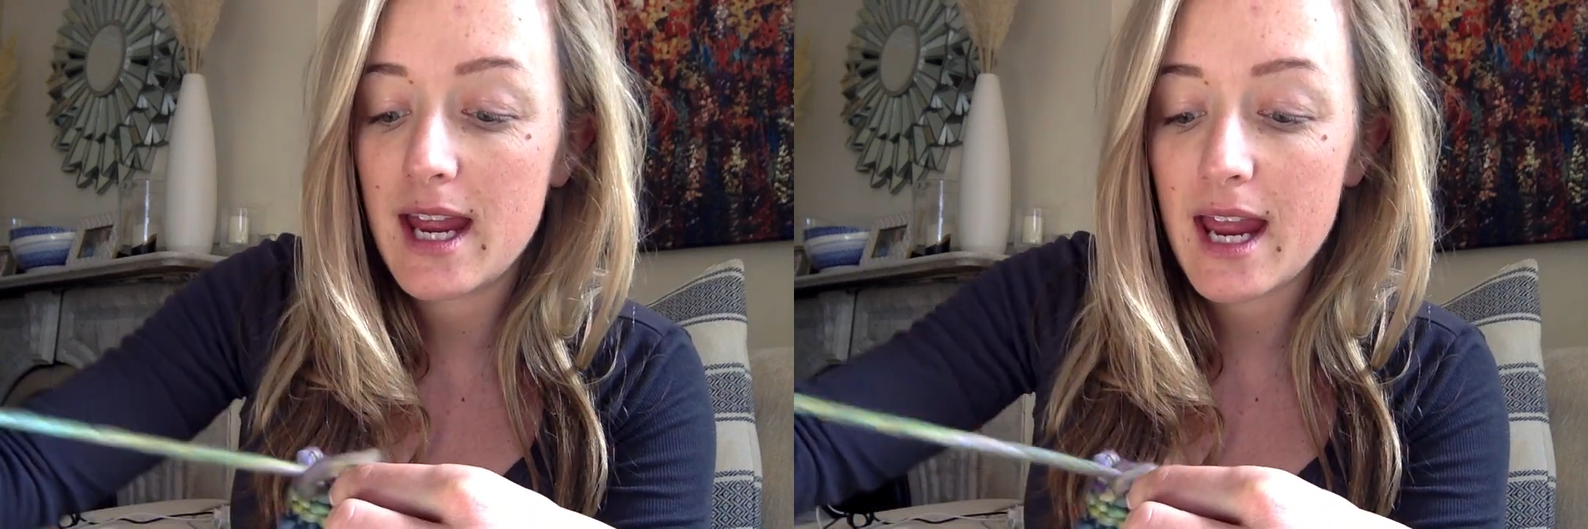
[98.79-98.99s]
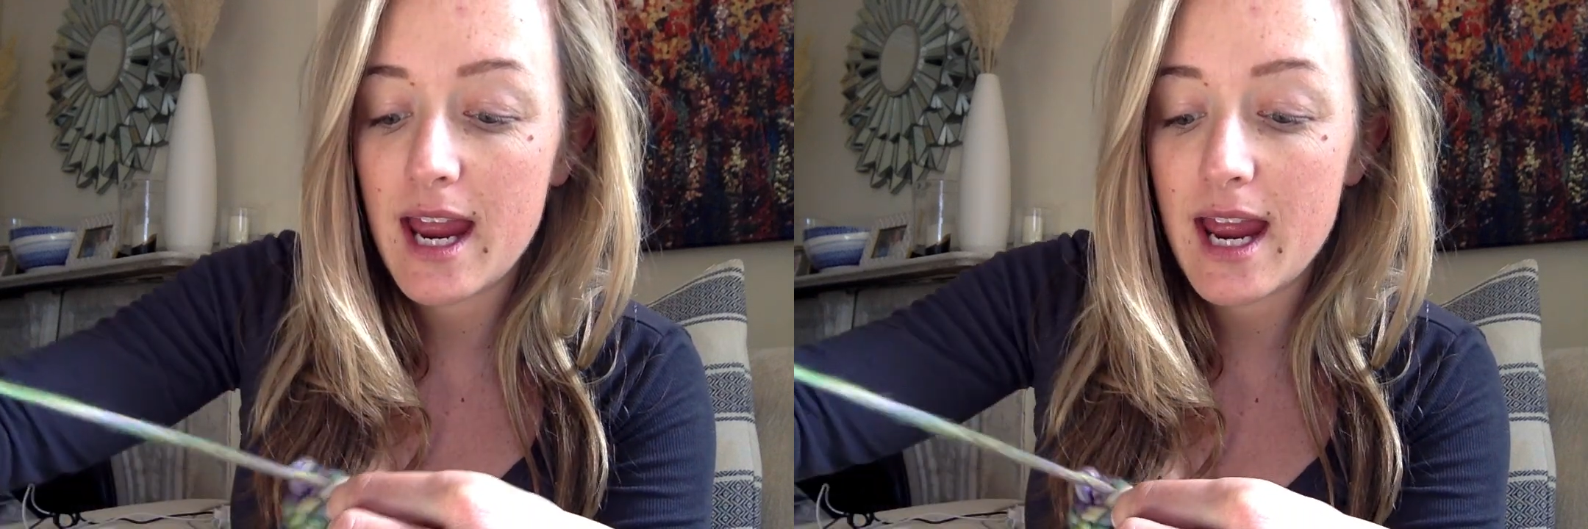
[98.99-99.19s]

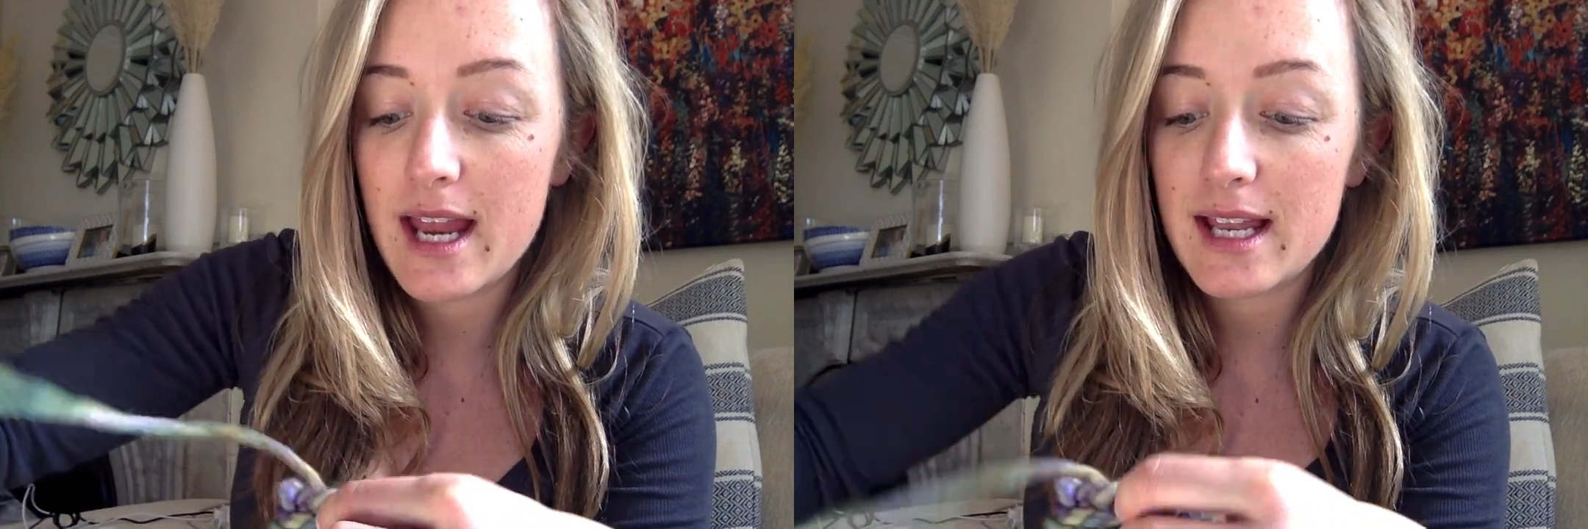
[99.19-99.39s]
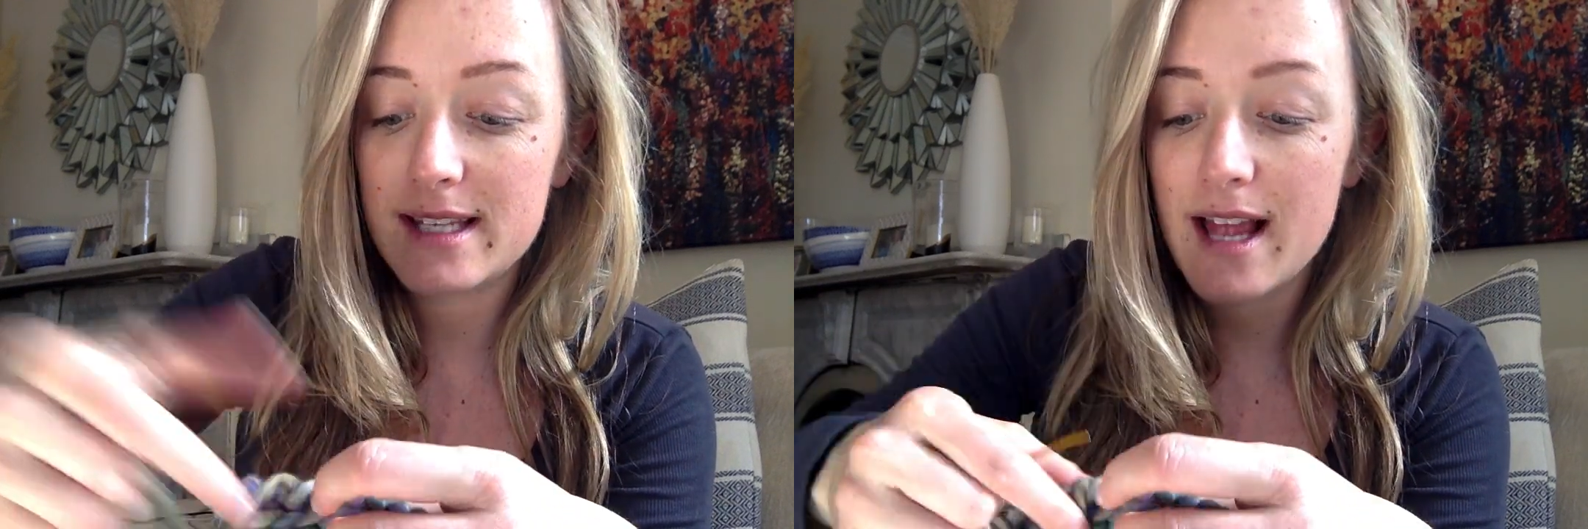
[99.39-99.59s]
and
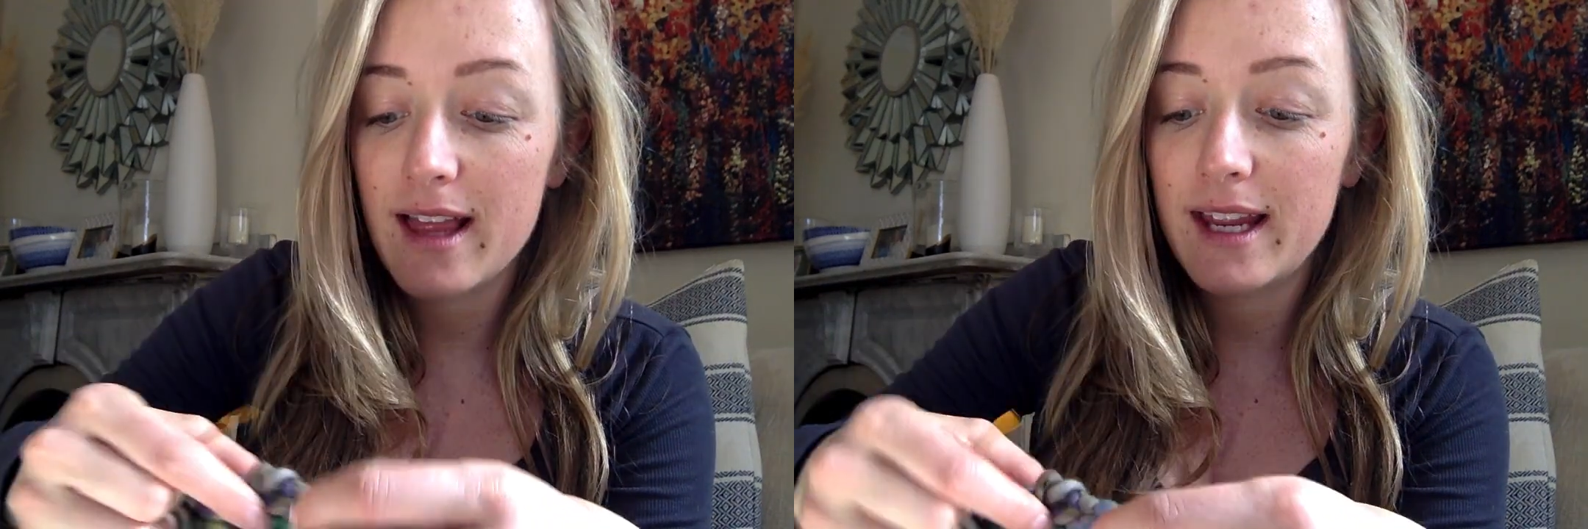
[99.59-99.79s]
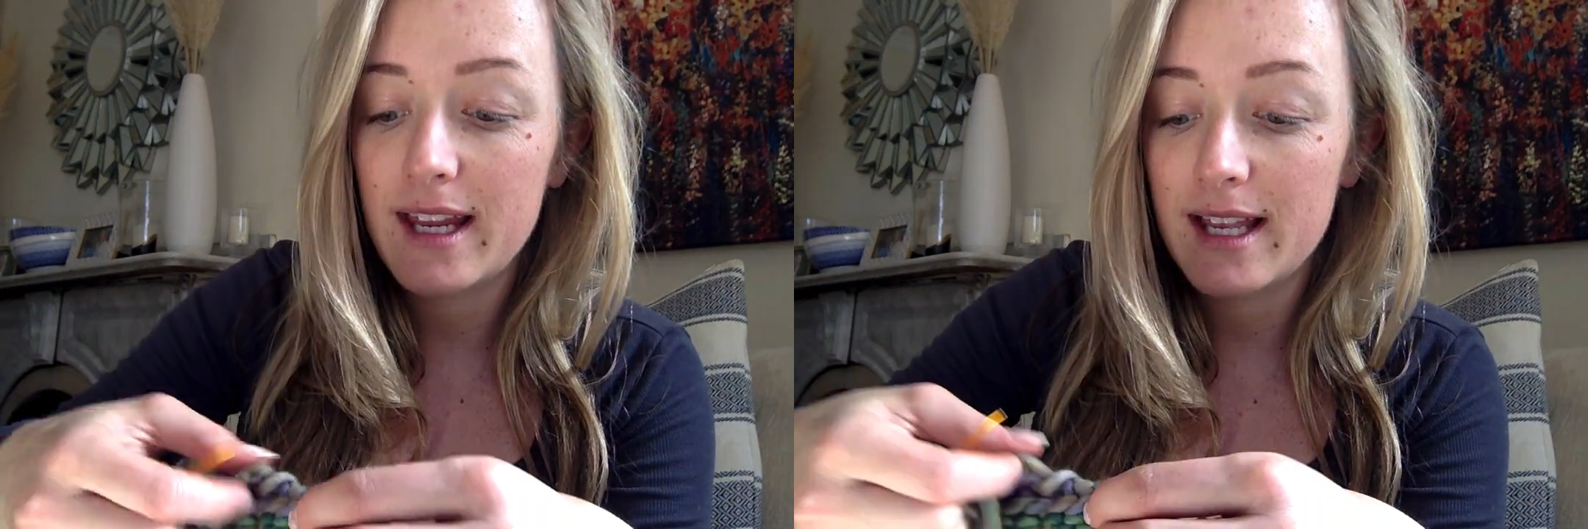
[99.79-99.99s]
it's not
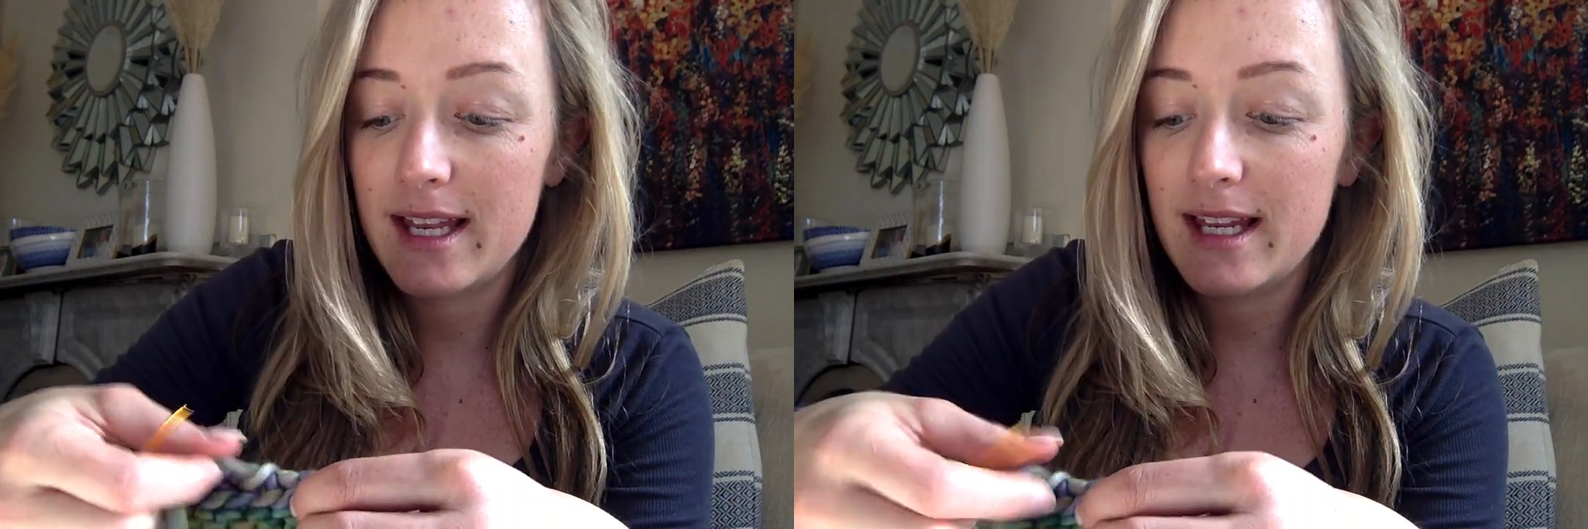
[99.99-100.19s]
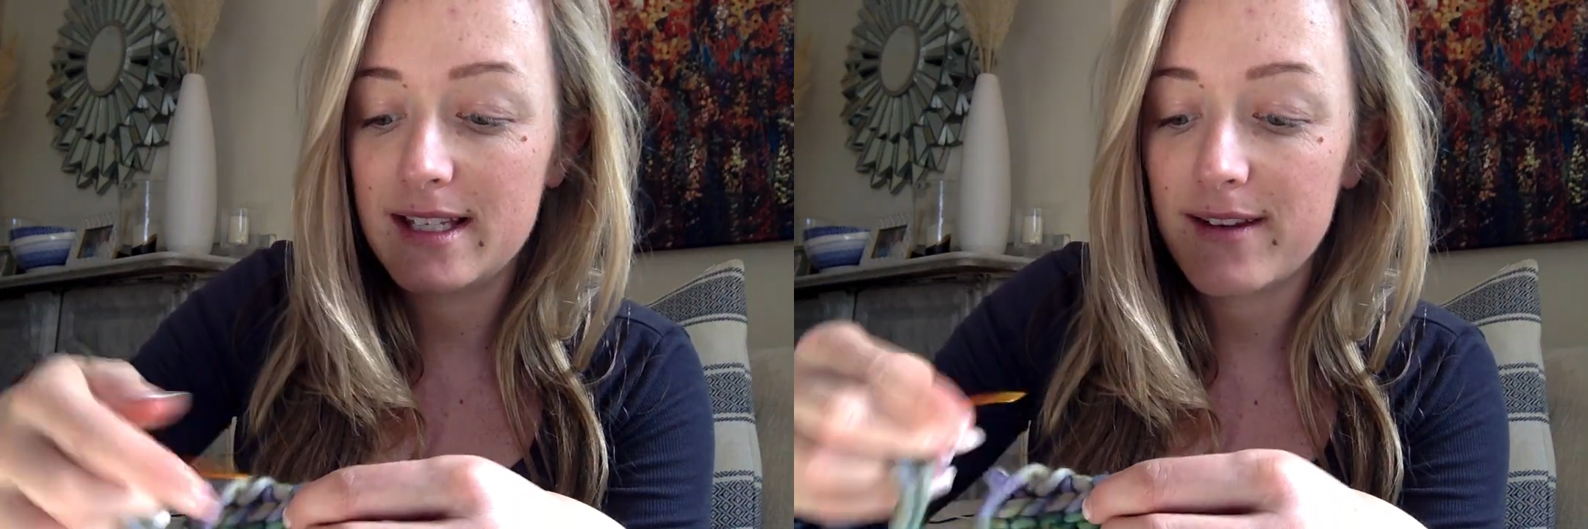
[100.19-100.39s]
like it
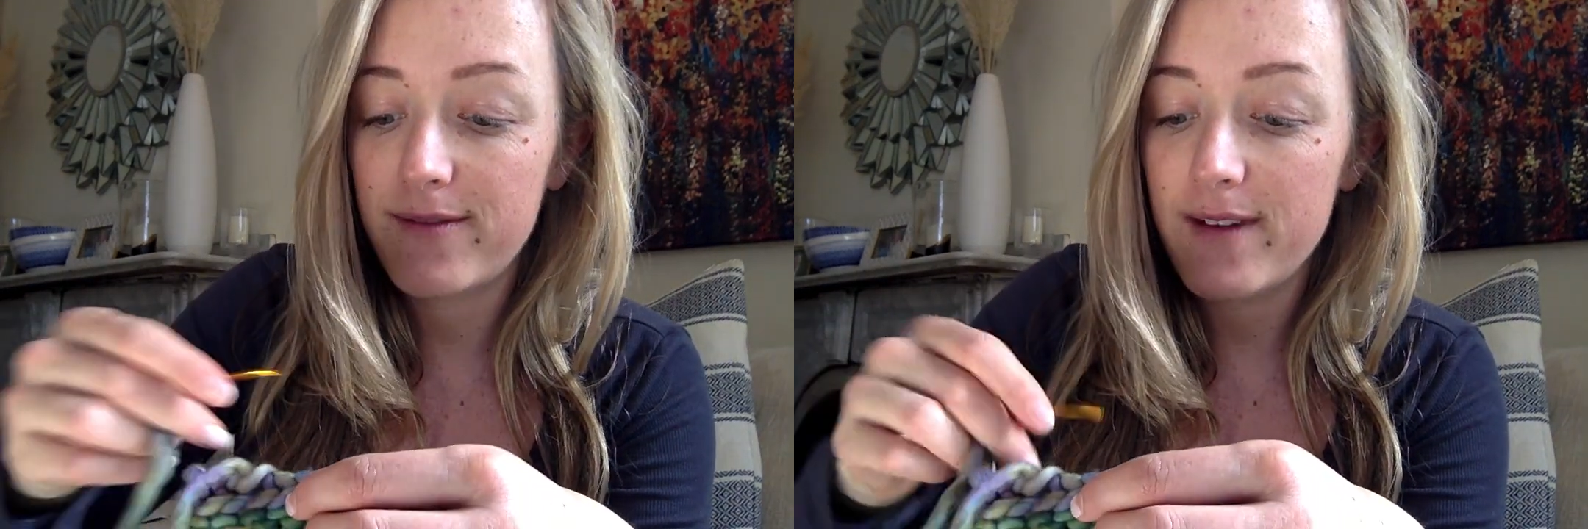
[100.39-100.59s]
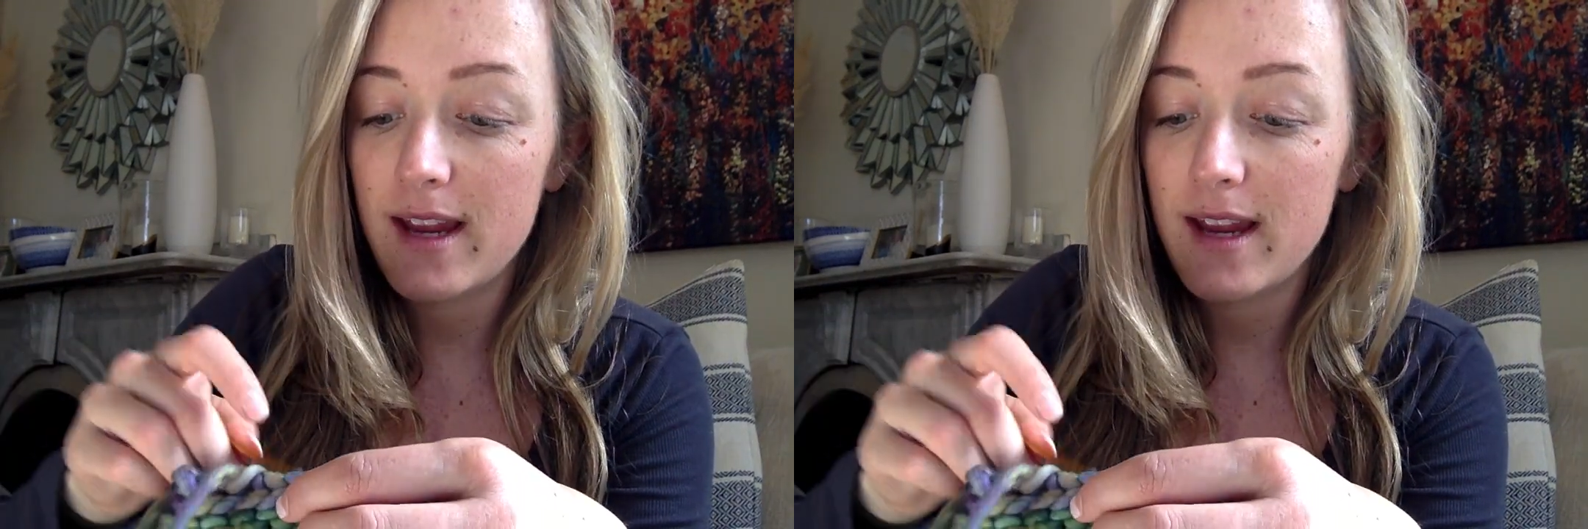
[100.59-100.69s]
needs to fit